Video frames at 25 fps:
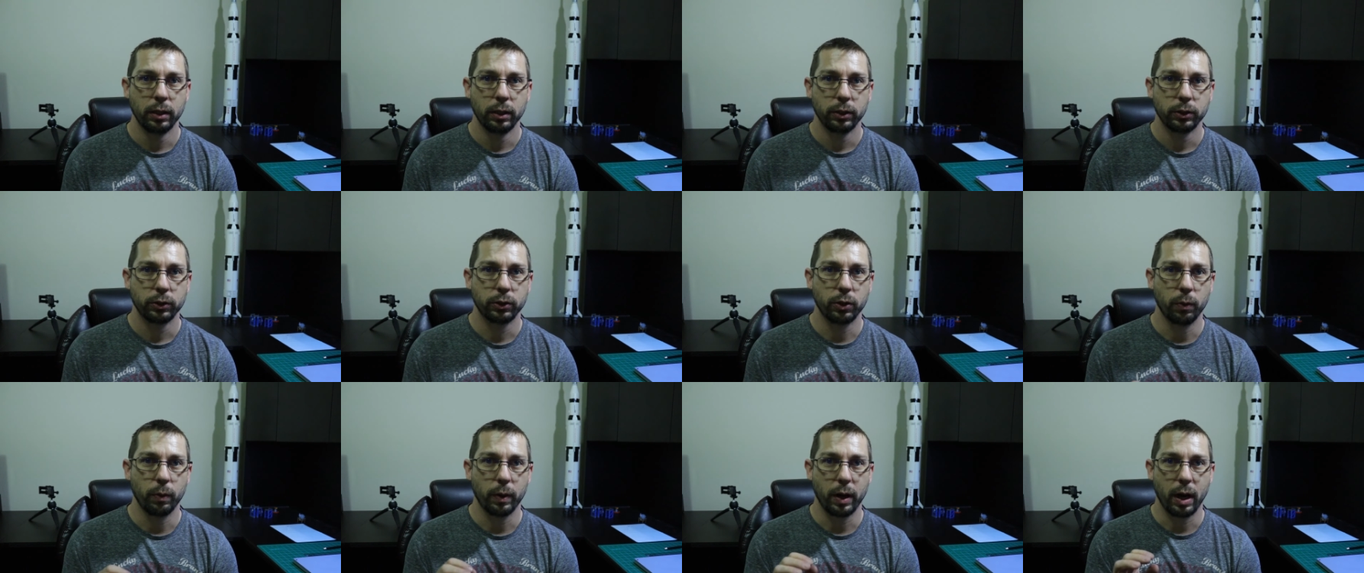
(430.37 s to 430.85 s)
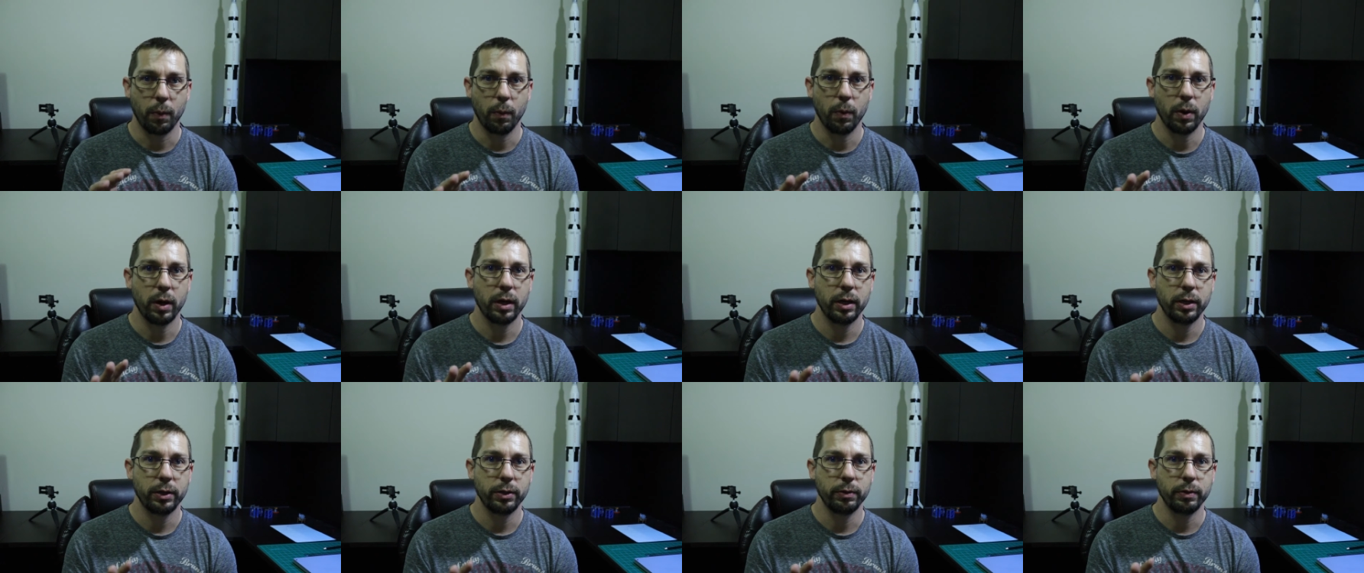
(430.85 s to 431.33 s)
So what I
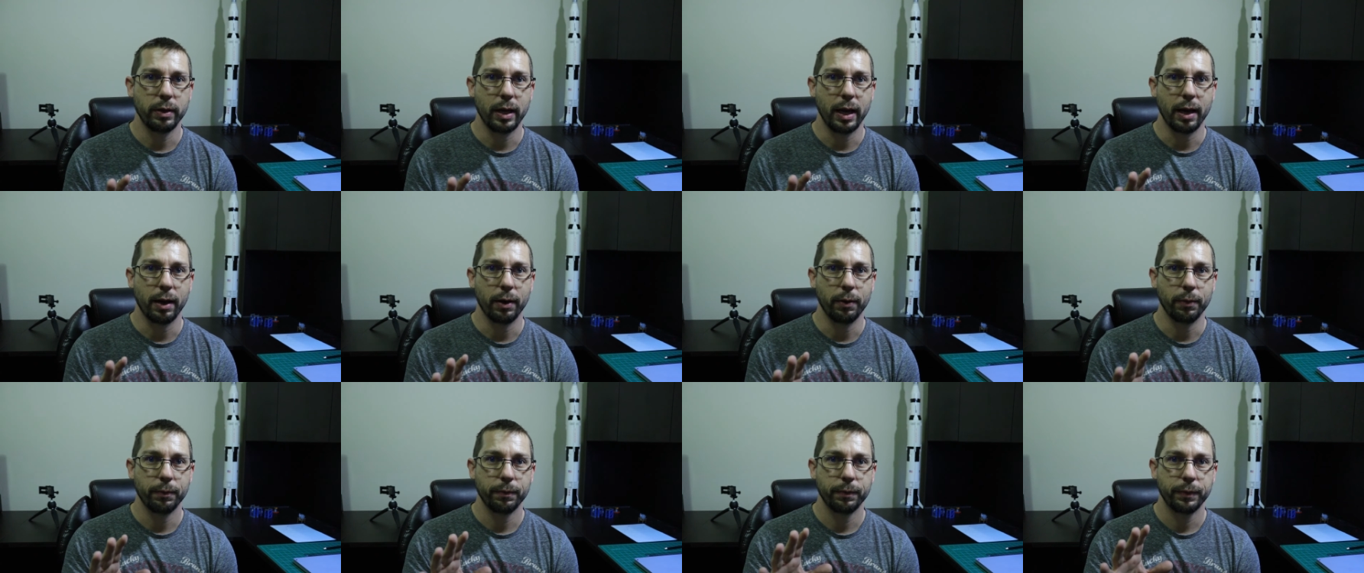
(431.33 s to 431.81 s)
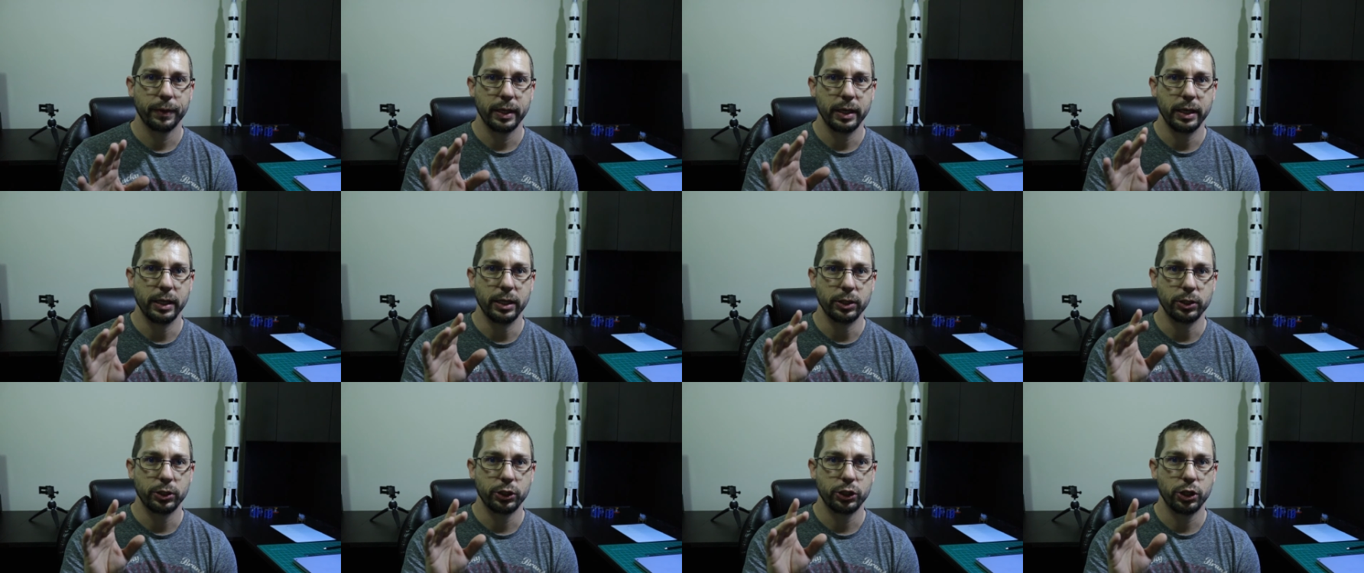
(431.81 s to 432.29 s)
want to do now
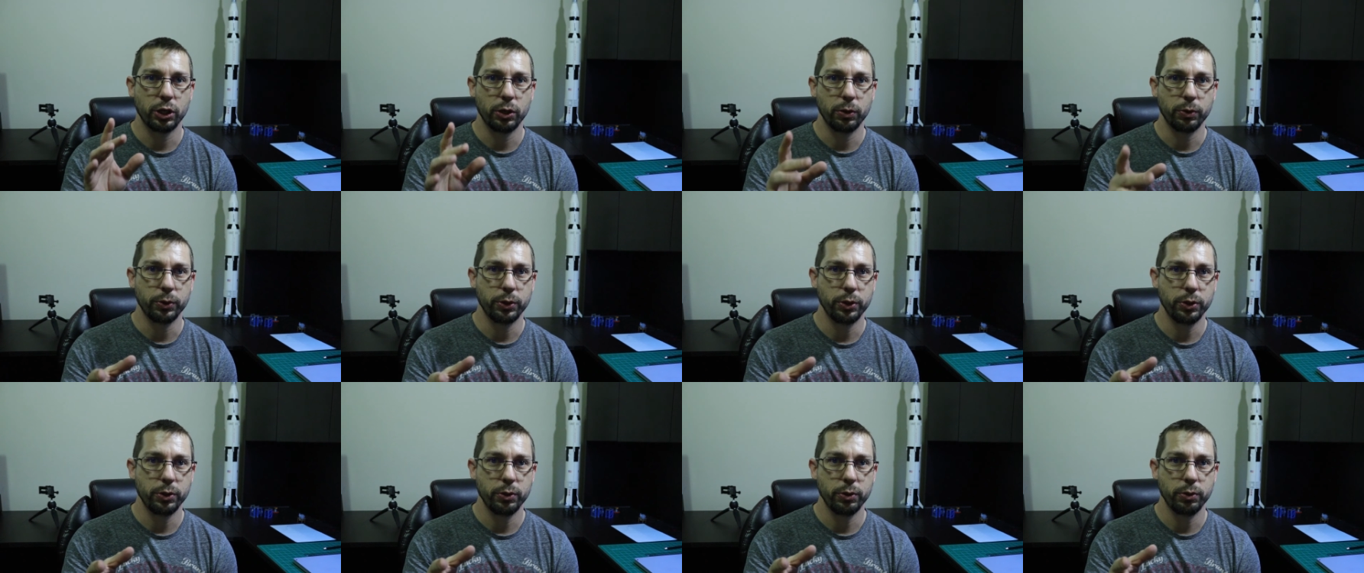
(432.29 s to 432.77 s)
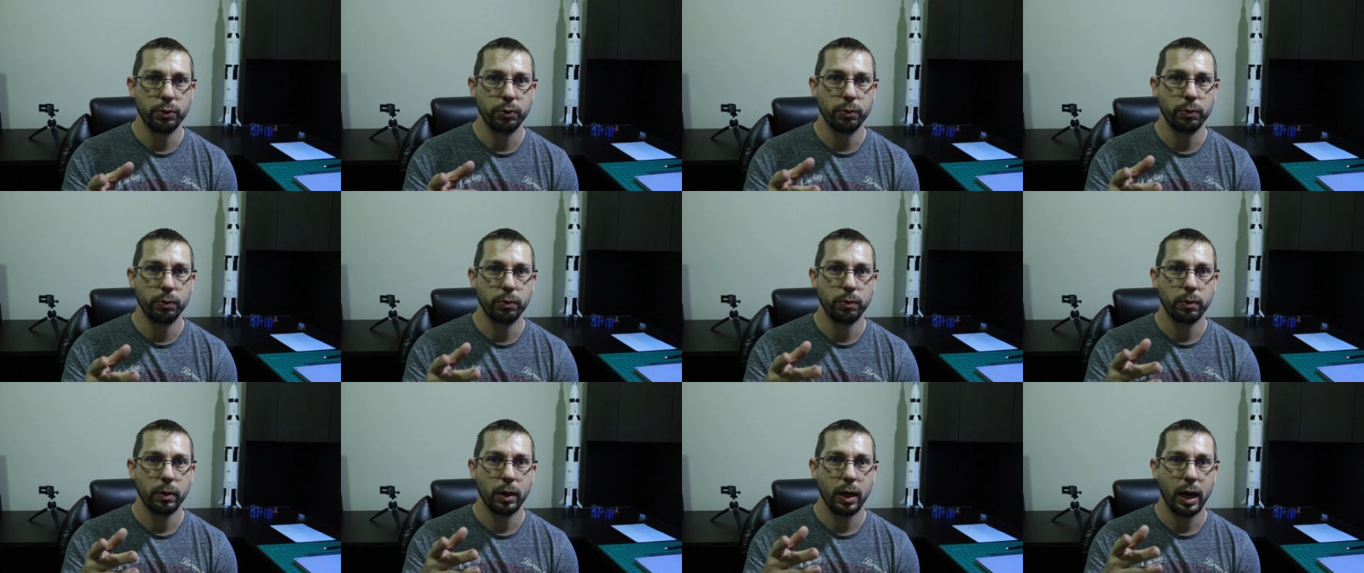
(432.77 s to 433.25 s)
is show you